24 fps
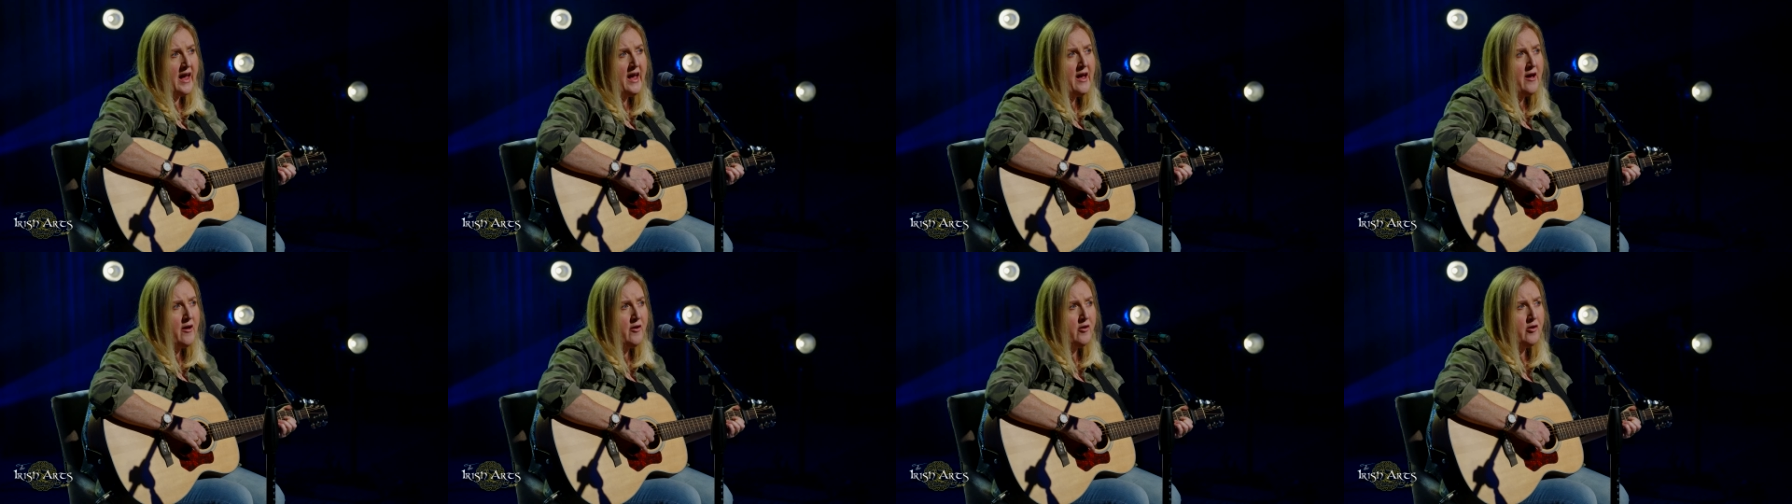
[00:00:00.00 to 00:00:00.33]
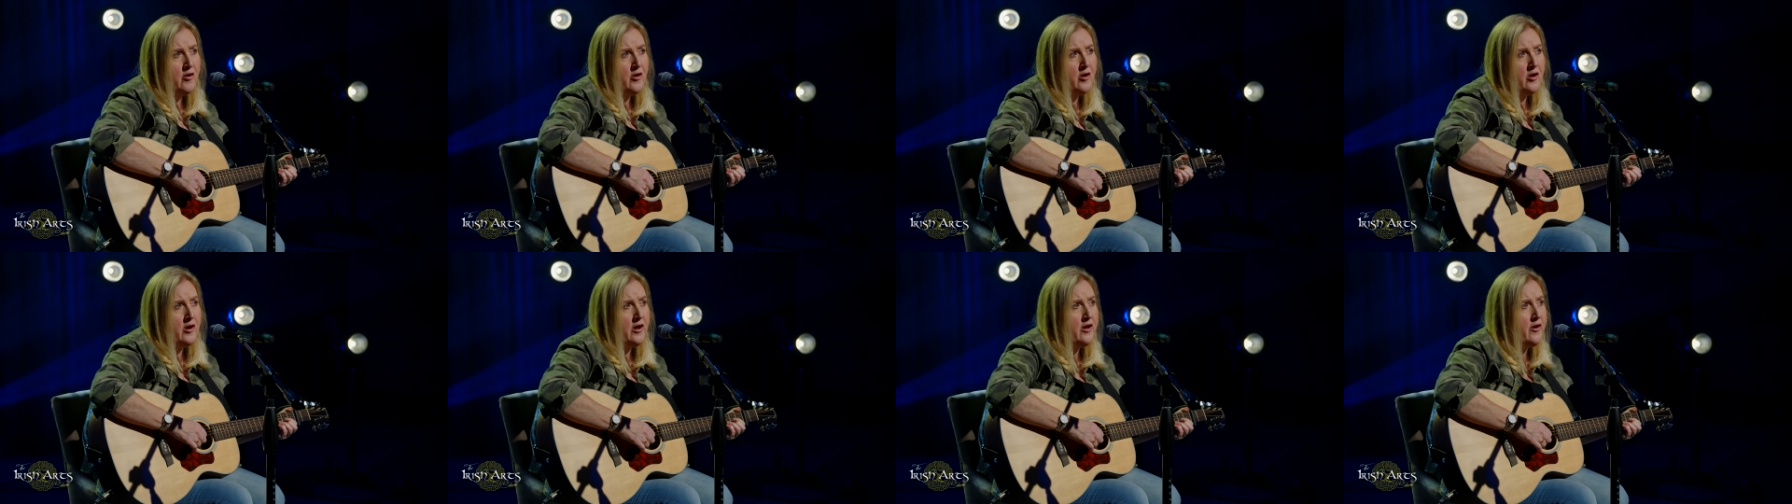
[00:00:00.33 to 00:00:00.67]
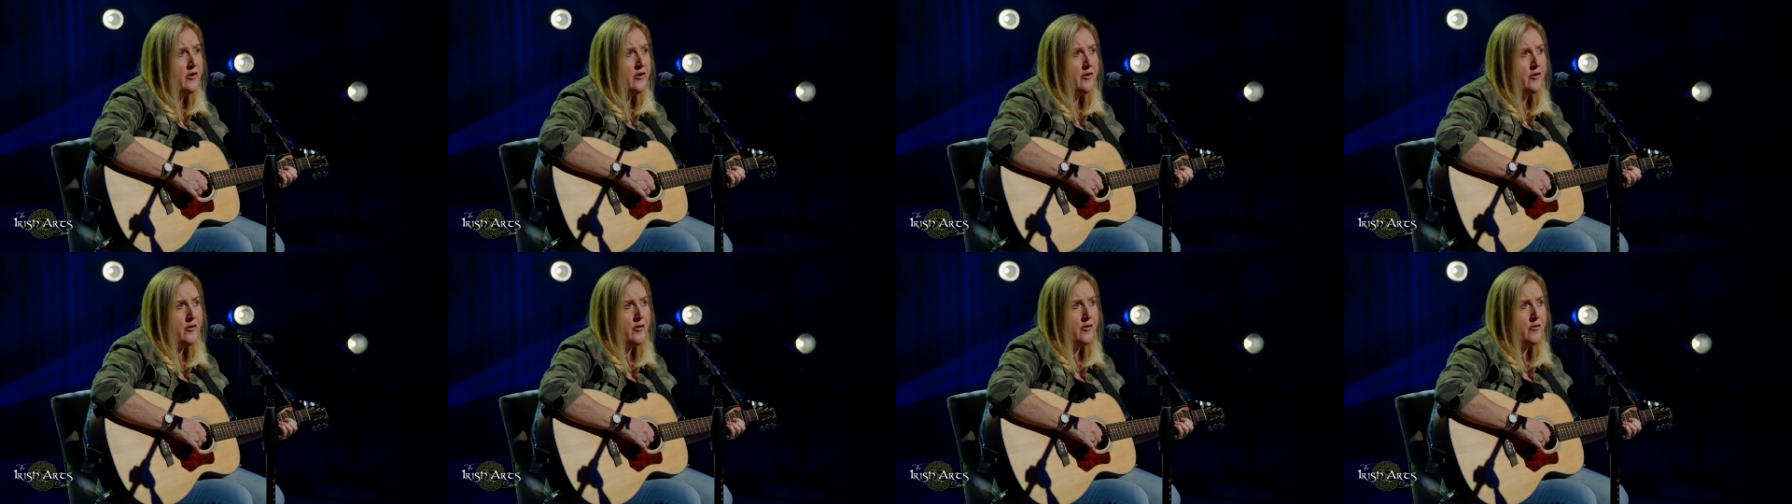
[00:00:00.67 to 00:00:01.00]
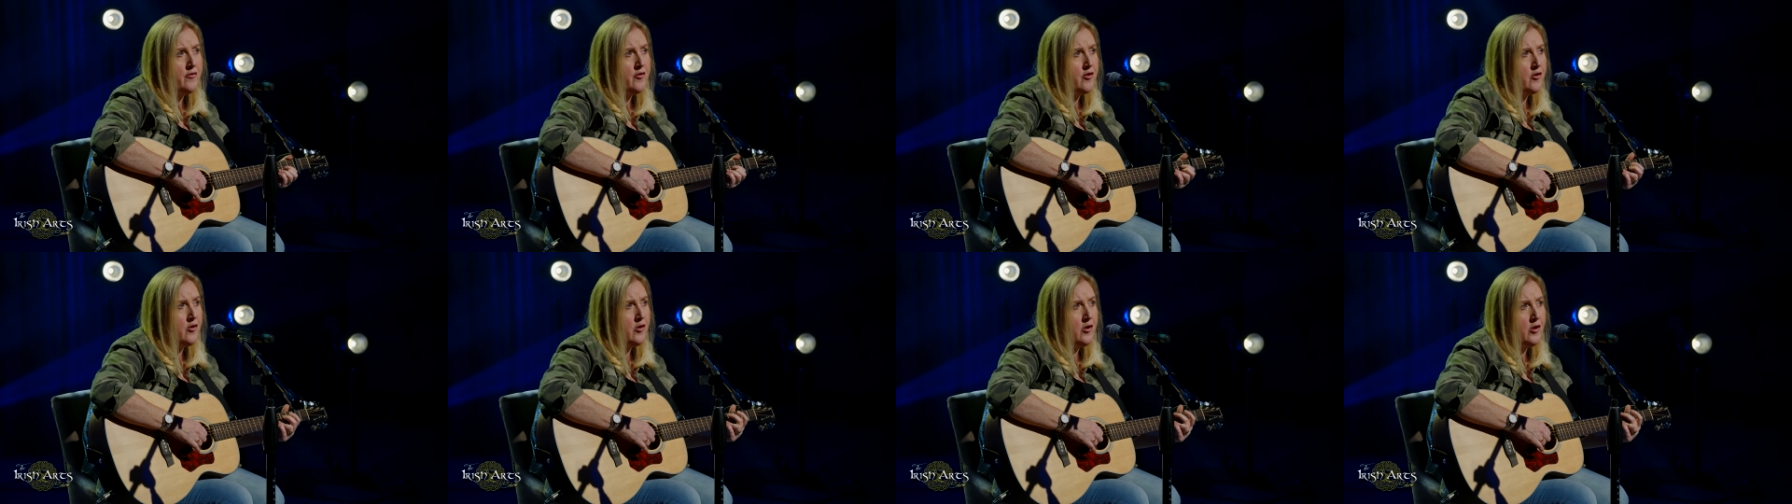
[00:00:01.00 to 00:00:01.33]
how to
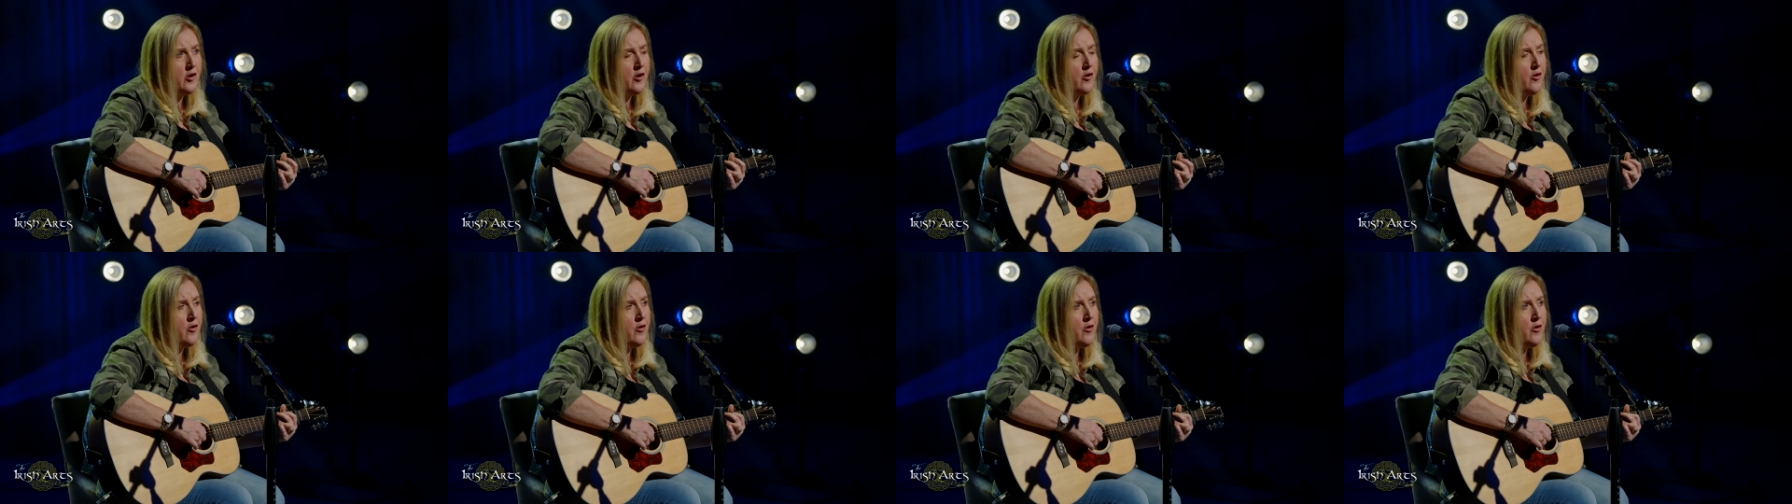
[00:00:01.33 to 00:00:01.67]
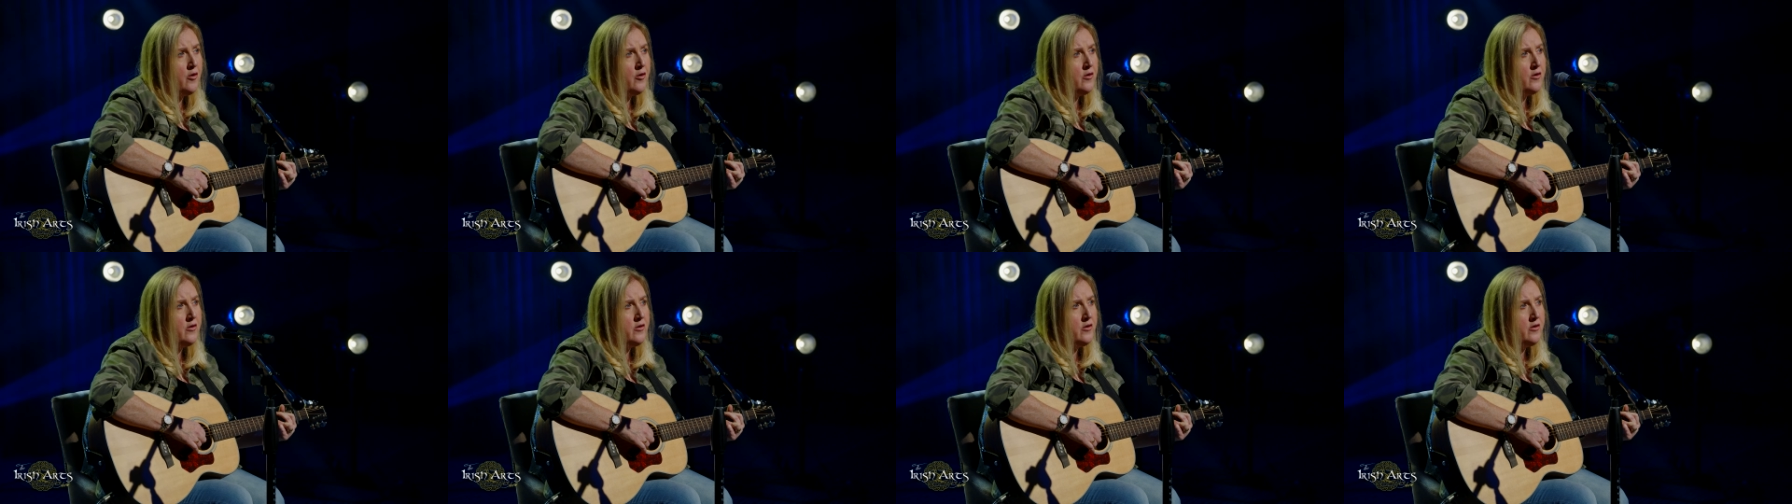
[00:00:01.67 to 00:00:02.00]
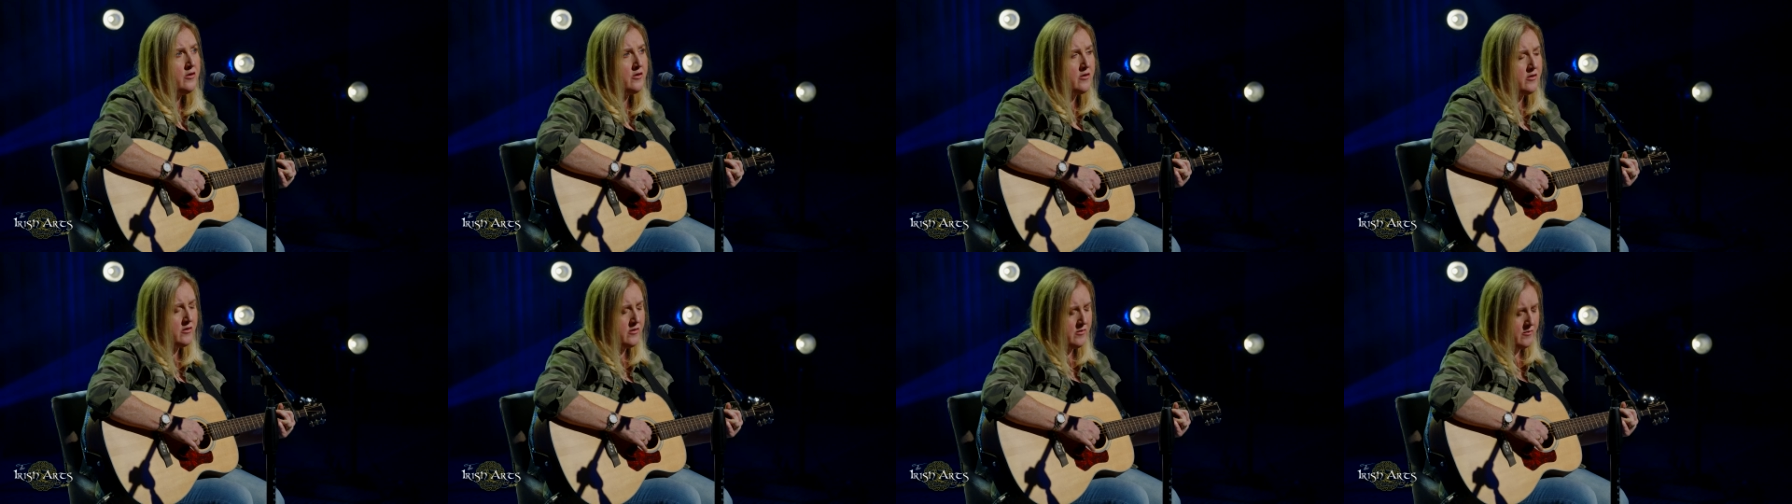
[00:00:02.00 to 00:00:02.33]
love the Lord.